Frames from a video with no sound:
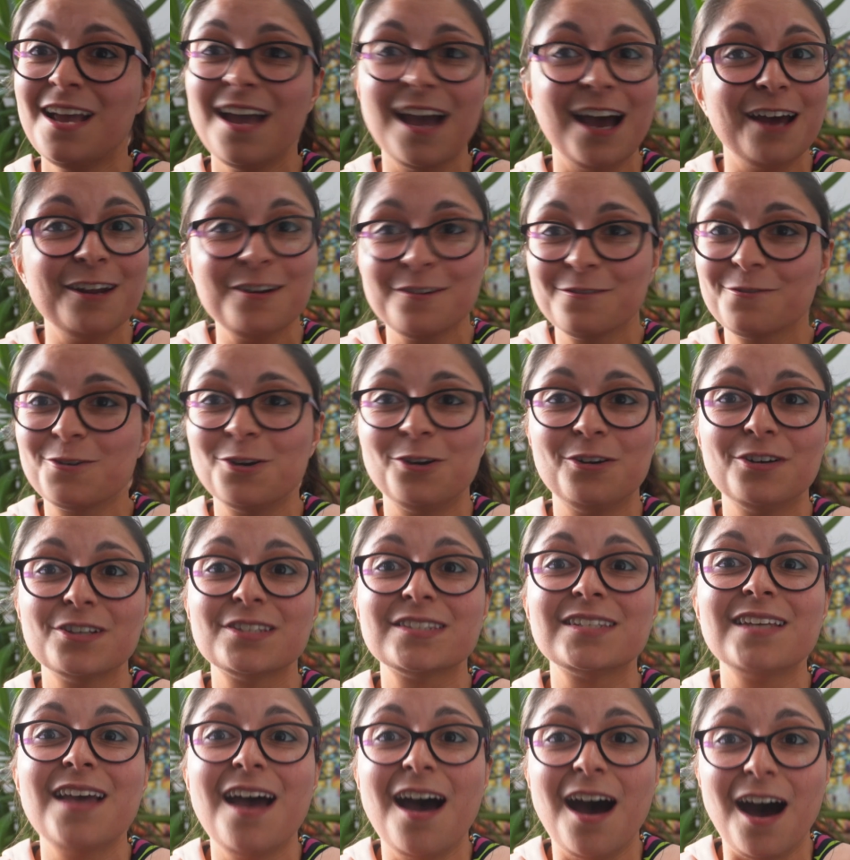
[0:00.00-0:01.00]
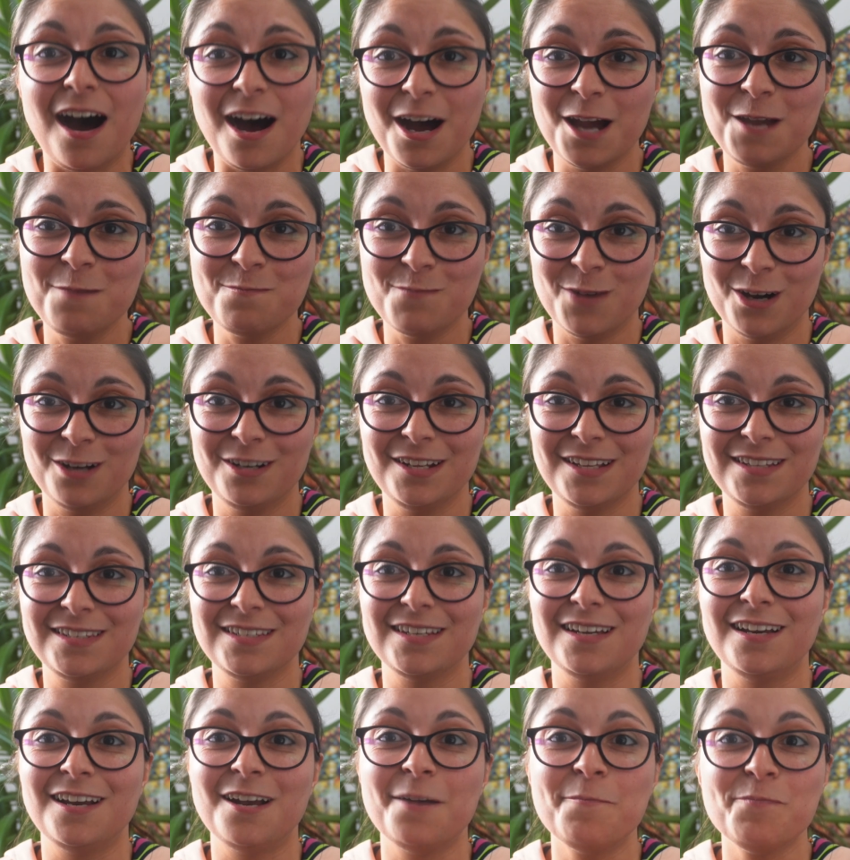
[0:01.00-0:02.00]
And of course, I
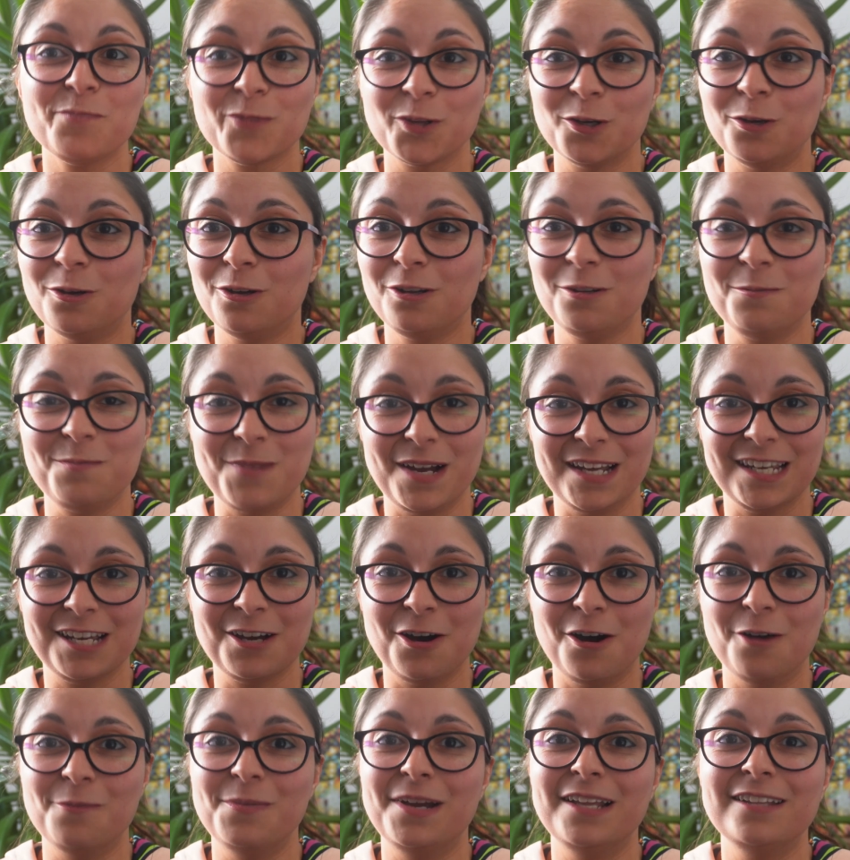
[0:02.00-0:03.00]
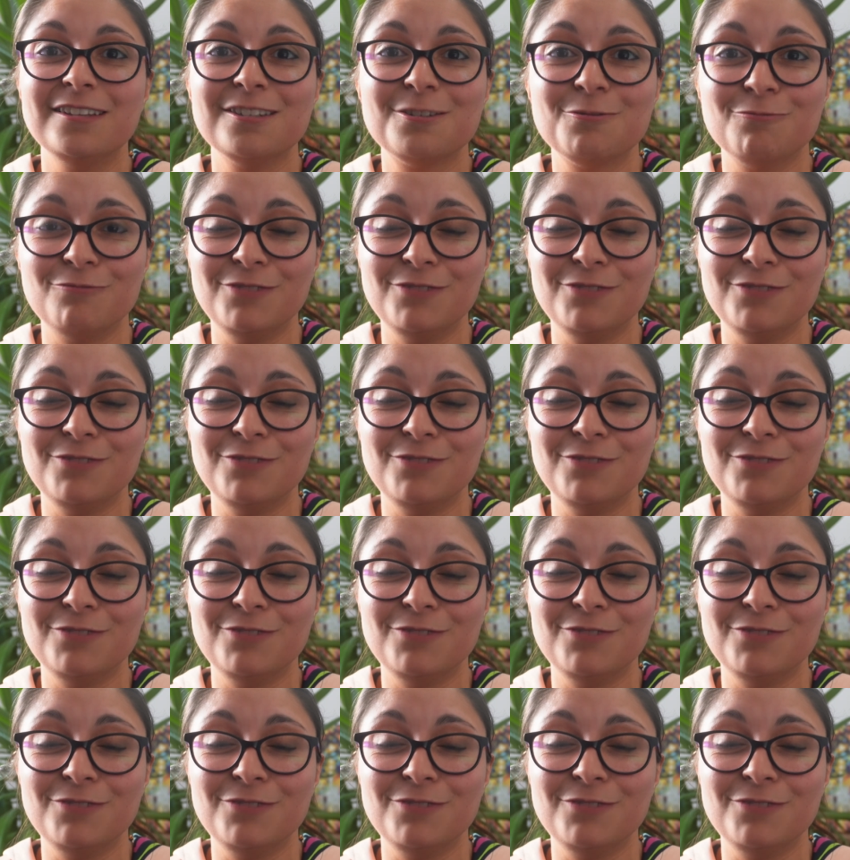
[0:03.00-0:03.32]
monitor all my comments